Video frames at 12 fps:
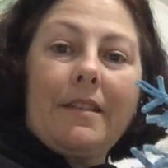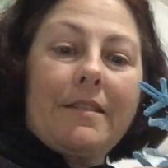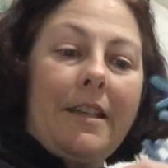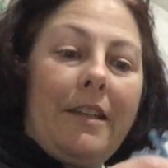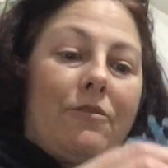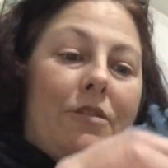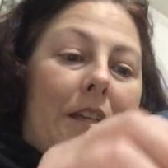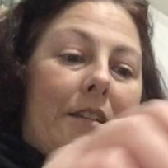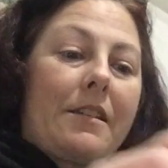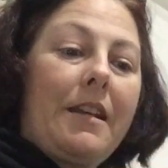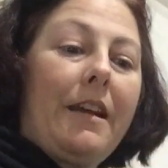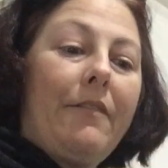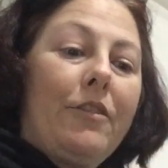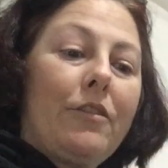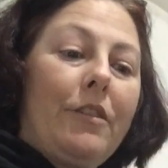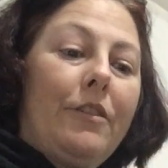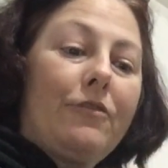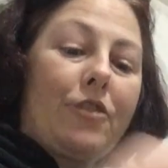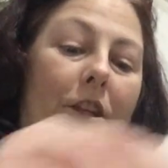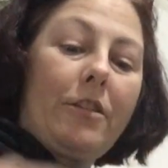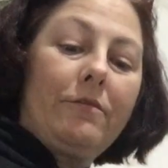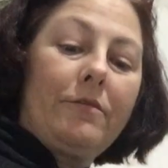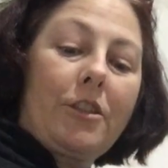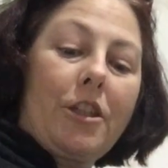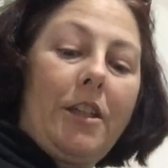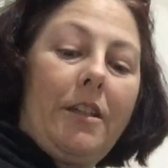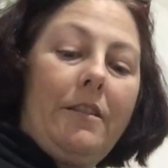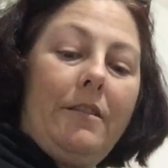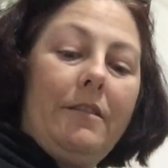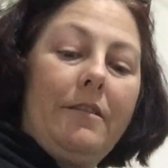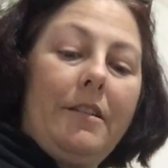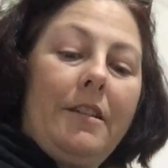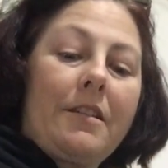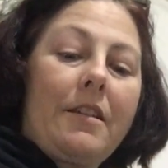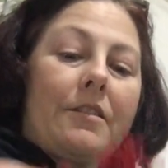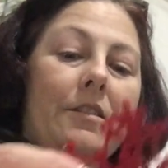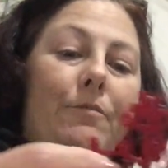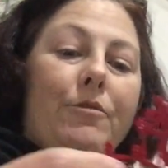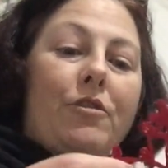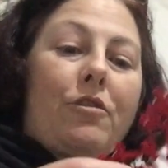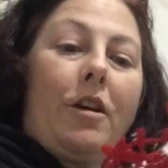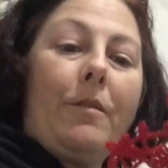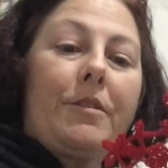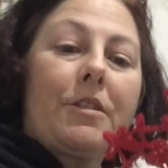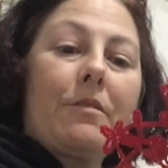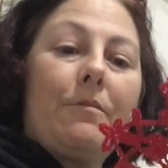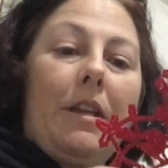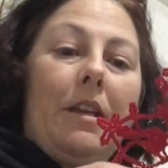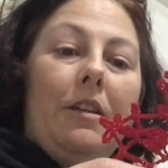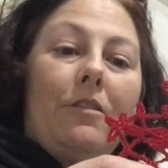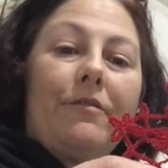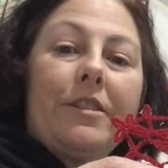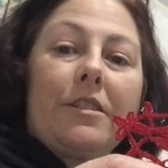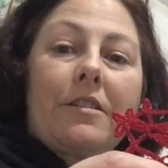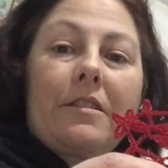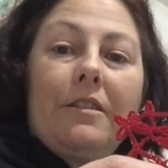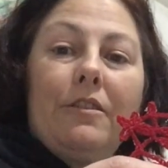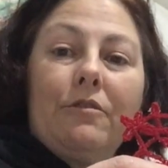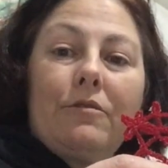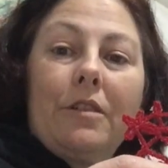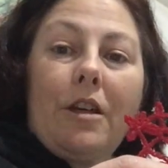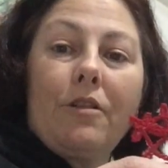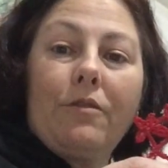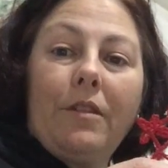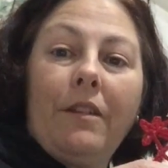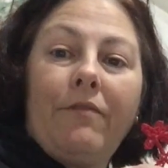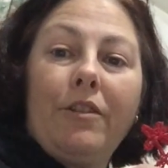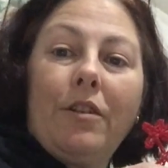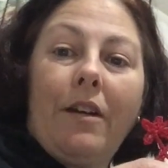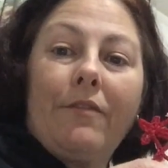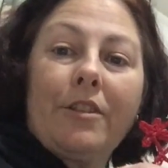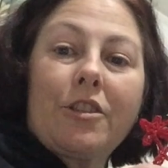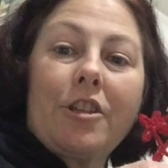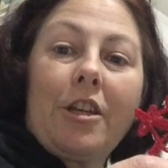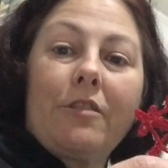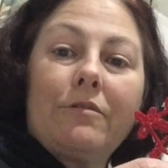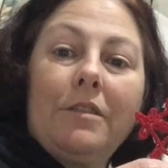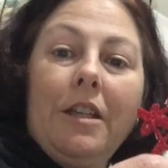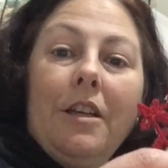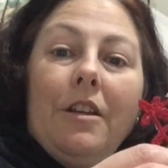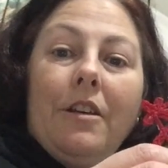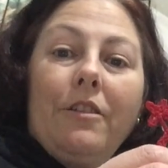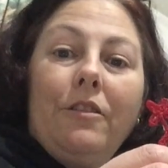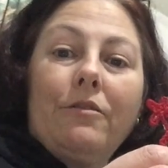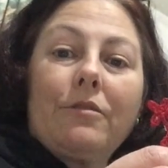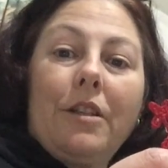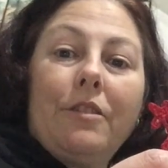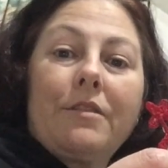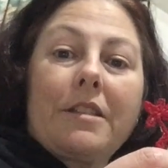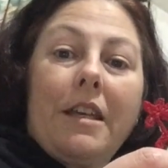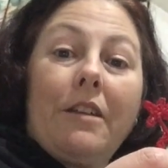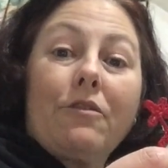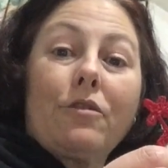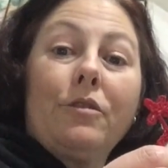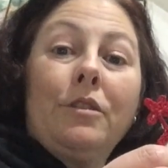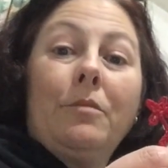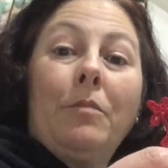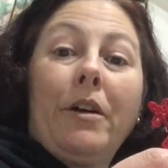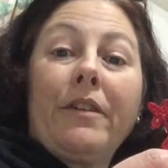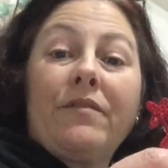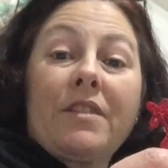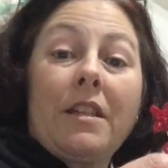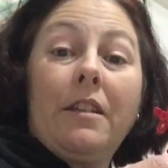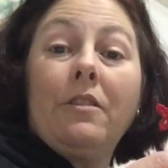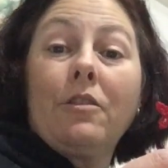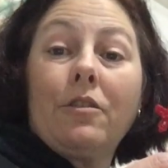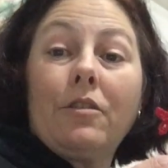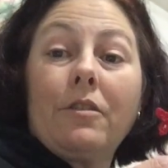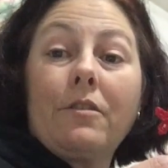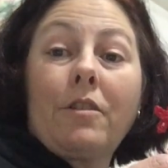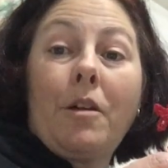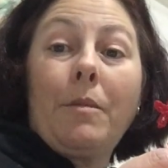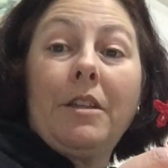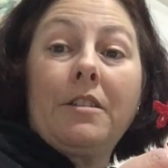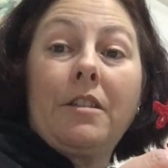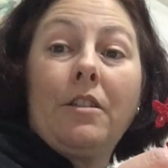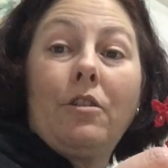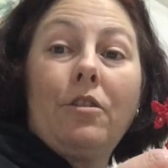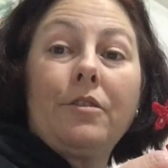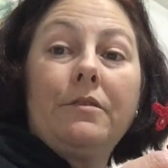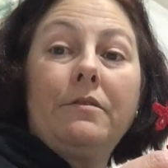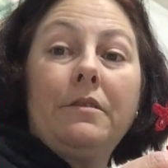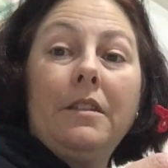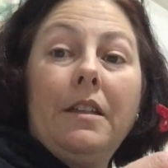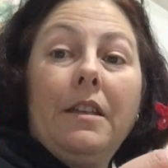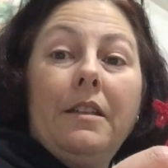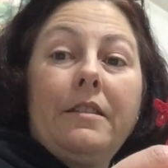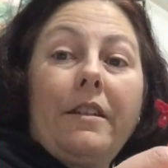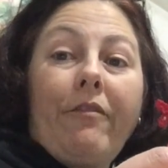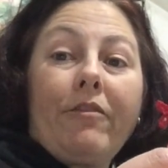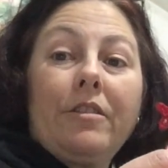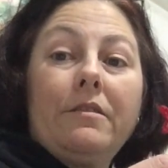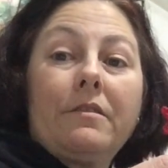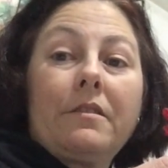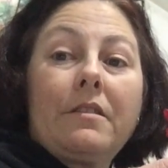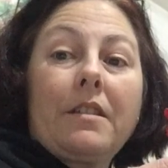Sandra doesn't have her own channel. She is a subscriber to many of us. And you'll know if you have a channel, you'll know Sandra. Or you might have seen her commenting on different